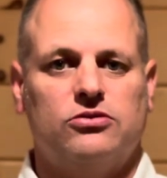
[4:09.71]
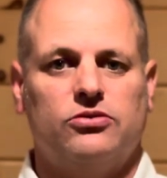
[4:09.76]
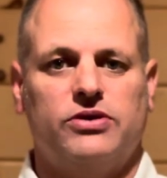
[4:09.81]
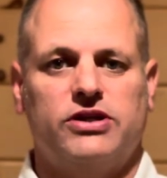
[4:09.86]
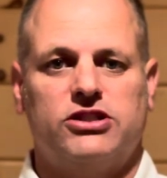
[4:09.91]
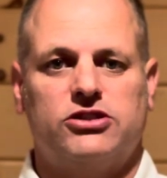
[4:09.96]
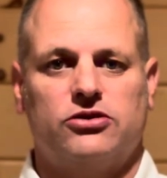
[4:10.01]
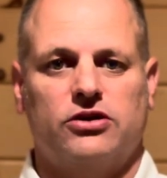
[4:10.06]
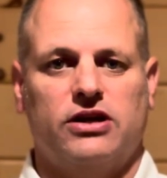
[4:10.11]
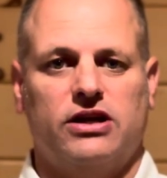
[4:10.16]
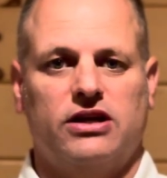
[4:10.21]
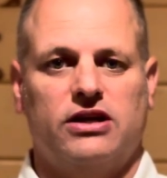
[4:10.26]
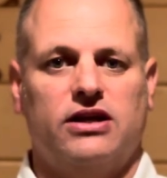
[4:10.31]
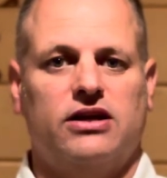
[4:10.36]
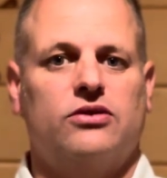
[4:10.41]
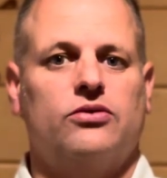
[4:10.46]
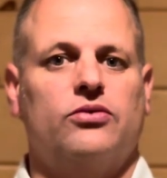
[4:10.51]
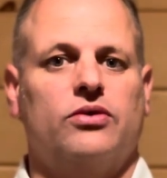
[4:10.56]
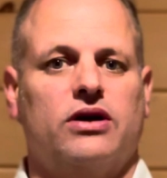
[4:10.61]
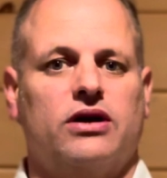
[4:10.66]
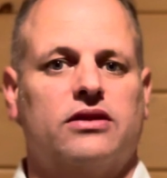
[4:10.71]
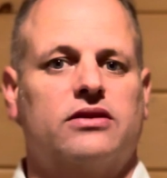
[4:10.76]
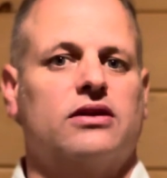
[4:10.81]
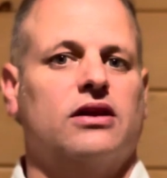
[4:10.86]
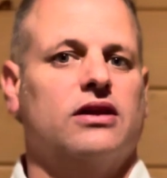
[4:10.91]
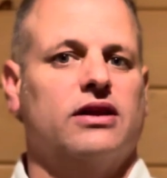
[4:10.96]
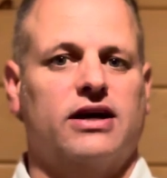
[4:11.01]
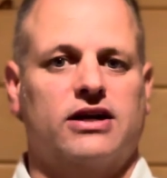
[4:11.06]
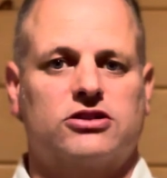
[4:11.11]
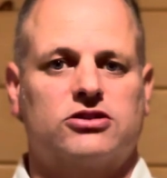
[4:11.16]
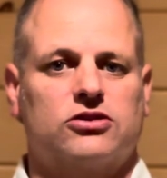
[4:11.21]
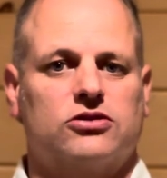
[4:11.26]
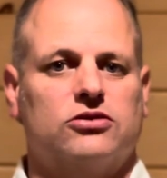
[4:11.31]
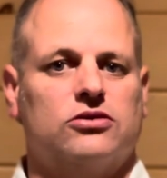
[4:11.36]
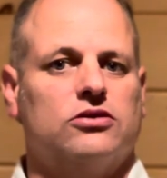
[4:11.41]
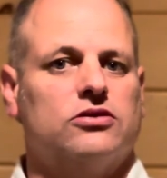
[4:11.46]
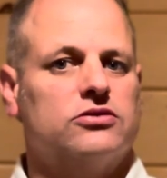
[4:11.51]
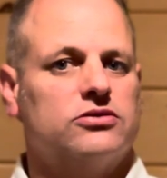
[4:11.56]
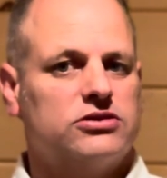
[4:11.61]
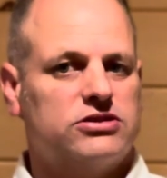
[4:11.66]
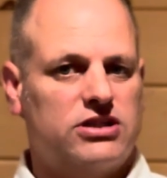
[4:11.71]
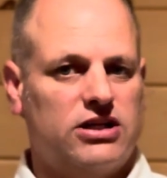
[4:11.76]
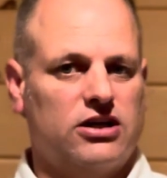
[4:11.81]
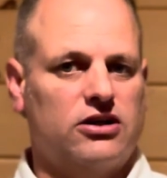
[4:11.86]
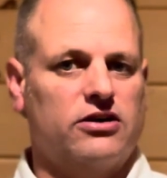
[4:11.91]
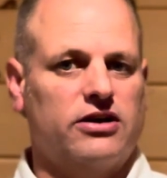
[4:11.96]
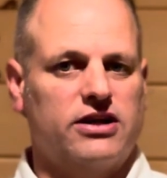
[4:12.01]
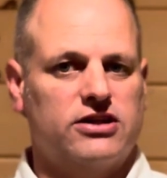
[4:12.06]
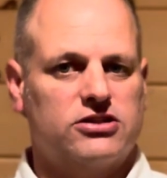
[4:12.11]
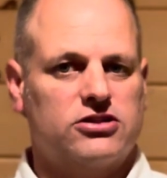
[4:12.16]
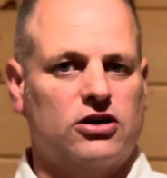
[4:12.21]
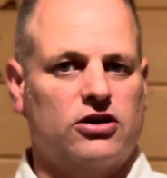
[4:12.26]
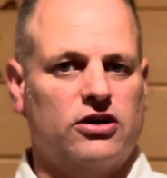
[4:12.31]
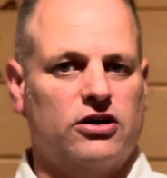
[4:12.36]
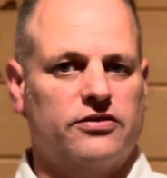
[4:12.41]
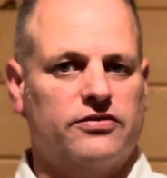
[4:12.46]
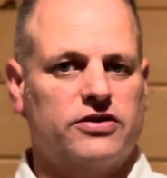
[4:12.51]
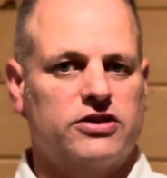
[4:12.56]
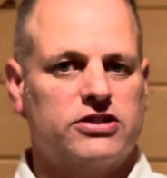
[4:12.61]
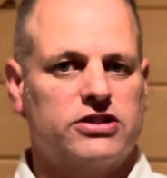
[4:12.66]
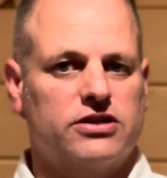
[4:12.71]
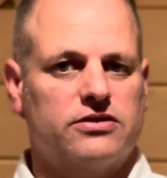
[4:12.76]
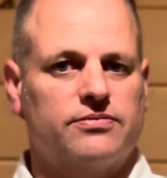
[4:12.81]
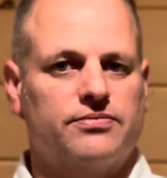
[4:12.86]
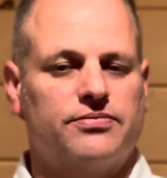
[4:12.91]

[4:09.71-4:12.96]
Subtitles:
we treated it with electrical, synchronized cardioversion.